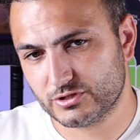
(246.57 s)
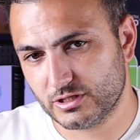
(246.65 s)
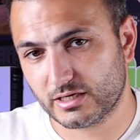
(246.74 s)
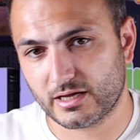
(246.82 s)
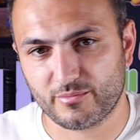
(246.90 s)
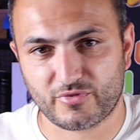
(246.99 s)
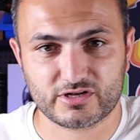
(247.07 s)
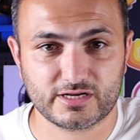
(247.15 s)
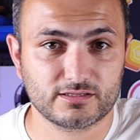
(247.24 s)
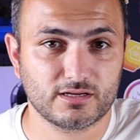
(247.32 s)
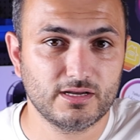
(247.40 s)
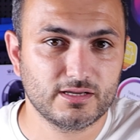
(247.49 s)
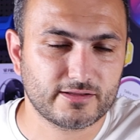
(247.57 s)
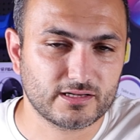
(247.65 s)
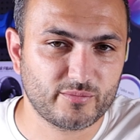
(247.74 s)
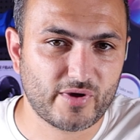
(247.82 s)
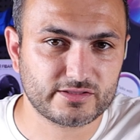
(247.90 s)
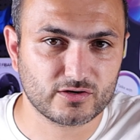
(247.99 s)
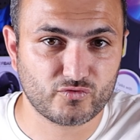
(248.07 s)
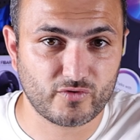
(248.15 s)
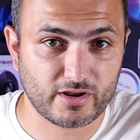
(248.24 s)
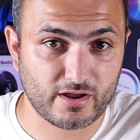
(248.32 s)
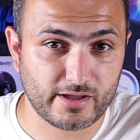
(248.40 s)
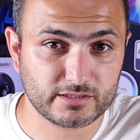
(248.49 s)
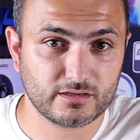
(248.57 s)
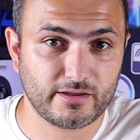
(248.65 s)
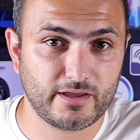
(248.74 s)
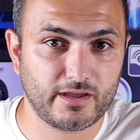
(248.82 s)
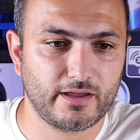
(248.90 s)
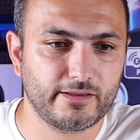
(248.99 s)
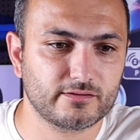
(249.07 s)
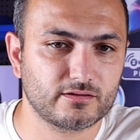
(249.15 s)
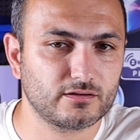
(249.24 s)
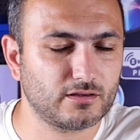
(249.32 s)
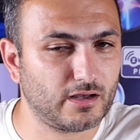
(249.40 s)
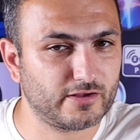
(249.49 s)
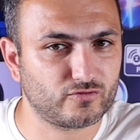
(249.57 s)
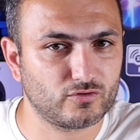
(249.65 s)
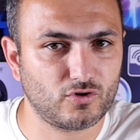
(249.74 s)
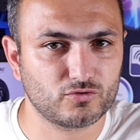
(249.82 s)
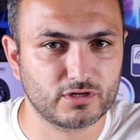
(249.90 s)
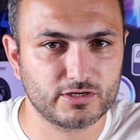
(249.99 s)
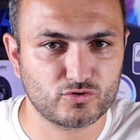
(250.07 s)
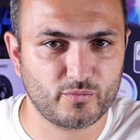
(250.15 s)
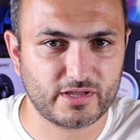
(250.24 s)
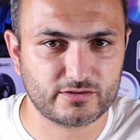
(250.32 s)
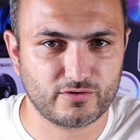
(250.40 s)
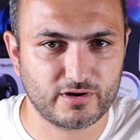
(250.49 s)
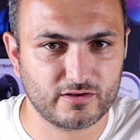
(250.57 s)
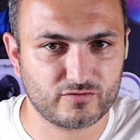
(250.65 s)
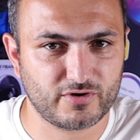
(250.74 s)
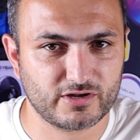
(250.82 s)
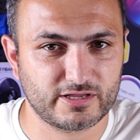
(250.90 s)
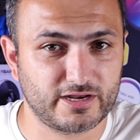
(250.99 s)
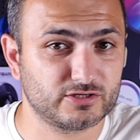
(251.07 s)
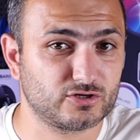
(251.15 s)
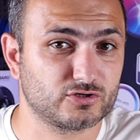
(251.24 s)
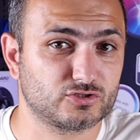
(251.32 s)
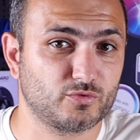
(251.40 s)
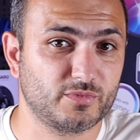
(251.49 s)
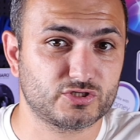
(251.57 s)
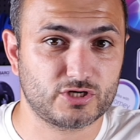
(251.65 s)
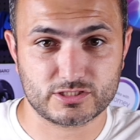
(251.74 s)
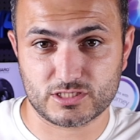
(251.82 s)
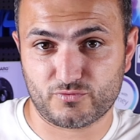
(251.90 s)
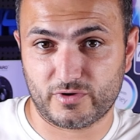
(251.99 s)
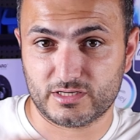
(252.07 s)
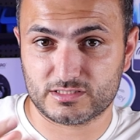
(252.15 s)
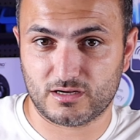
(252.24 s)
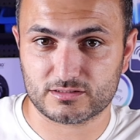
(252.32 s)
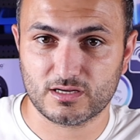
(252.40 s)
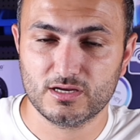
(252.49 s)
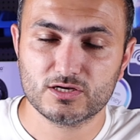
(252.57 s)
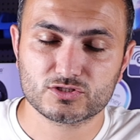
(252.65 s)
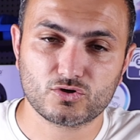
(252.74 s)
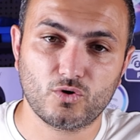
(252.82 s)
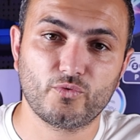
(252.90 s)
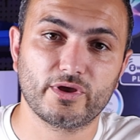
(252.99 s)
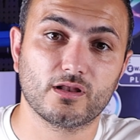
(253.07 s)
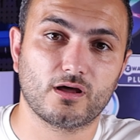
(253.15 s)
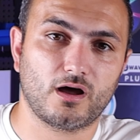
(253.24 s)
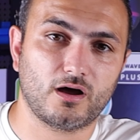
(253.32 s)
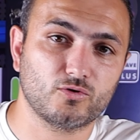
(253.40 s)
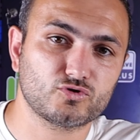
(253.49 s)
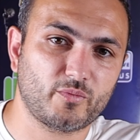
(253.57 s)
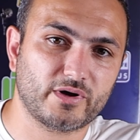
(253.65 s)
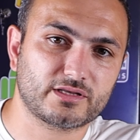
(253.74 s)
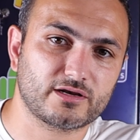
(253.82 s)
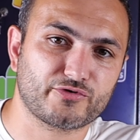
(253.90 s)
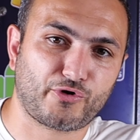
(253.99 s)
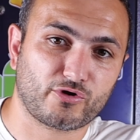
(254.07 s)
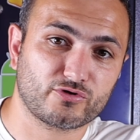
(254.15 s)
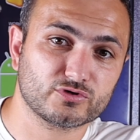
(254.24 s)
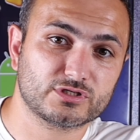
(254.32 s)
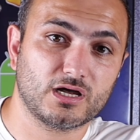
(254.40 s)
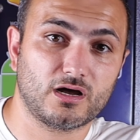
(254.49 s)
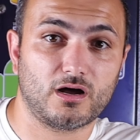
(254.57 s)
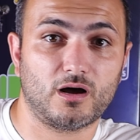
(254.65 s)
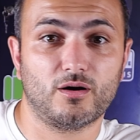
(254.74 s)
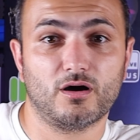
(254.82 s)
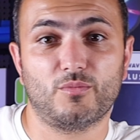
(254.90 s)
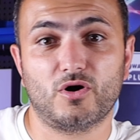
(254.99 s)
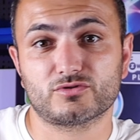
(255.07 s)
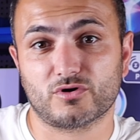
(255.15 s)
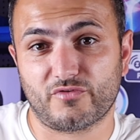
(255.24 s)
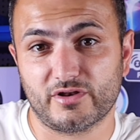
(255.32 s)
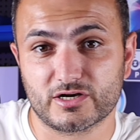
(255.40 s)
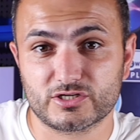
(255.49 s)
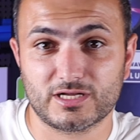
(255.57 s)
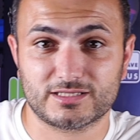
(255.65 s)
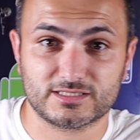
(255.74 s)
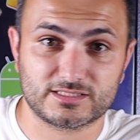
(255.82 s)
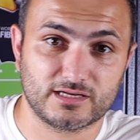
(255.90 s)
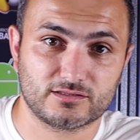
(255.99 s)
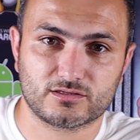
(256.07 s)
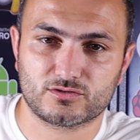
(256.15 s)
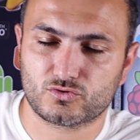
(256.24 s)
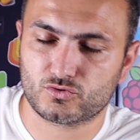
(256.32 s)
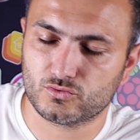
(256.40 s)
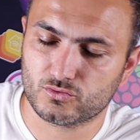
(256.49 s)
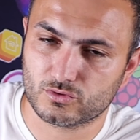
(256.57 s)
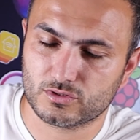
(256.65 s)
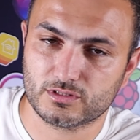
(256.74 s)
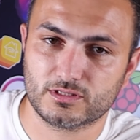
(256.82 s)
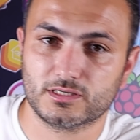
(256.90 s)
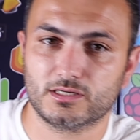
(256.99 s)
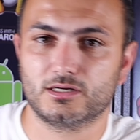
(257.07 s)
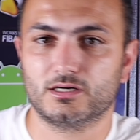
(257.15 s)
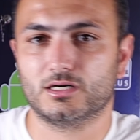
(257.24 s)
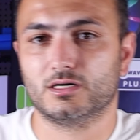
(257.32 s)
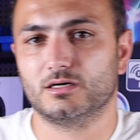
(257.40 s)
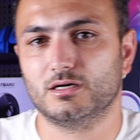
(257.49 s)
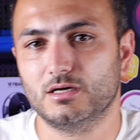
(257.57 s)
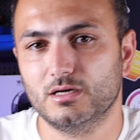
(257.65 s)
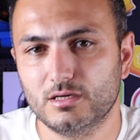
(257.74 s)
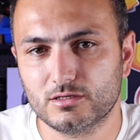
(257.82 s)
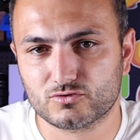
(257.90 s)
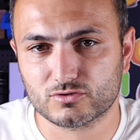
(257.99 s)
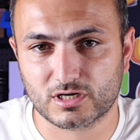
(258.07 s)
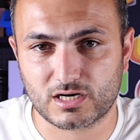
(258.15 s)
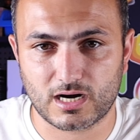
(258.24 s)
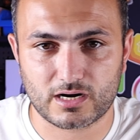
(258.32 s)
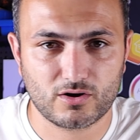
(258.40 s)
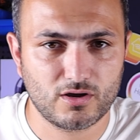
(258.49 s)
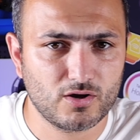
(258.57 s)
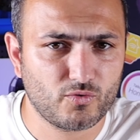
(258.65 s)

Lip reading: She can pretend that the battery is very hot, and as you know, the lithium battery is very dangerous to be charged when it's hot. So we'll automatically reduce the amount of energy that is sent to the car.